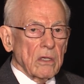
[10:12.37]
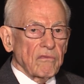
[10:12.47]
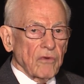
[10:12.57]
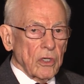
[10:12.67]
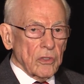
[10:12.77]

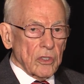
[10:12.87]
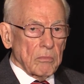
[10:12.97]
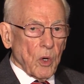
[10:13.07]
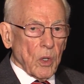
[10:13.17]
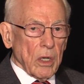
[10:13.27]

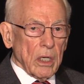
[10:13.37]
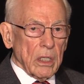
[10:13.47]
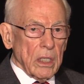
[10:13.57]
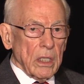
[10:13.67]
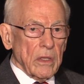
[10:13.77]
Furthermore,
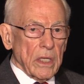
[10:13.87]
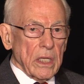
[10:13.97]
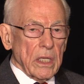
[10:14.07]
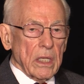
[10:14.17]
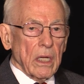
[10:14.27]

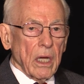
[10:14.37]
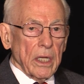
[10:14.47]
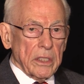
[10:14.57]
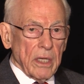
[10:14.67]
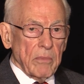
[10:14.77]
the
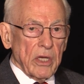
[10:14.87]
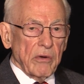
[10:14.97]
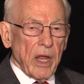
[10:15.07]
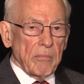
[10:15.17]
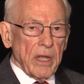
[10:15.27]

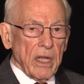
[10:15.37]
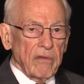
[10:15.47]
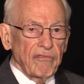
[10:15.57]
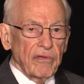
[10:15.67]
IWMF